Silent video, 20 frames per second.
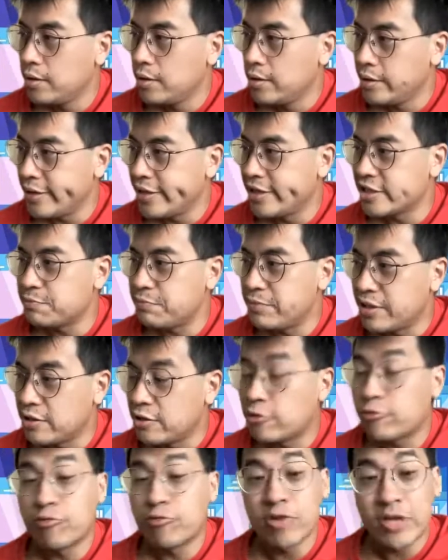It has been
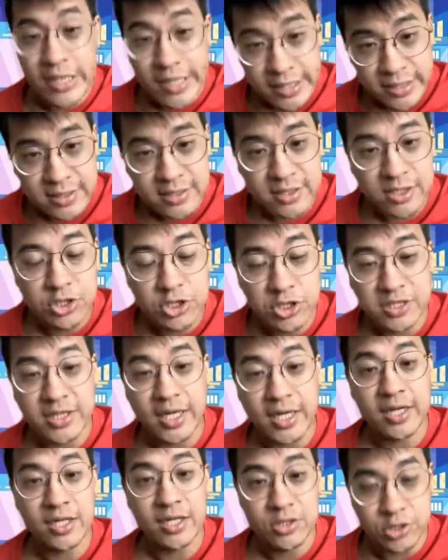3 years since she
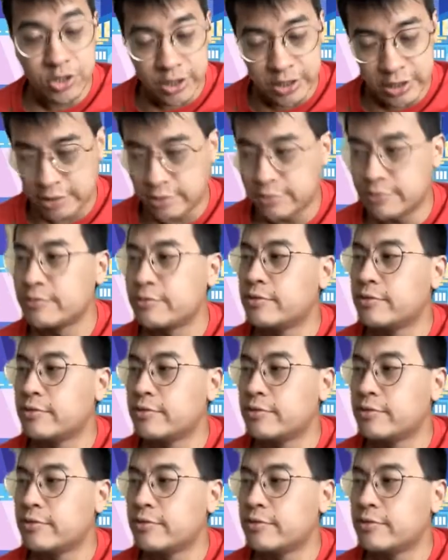started this journey.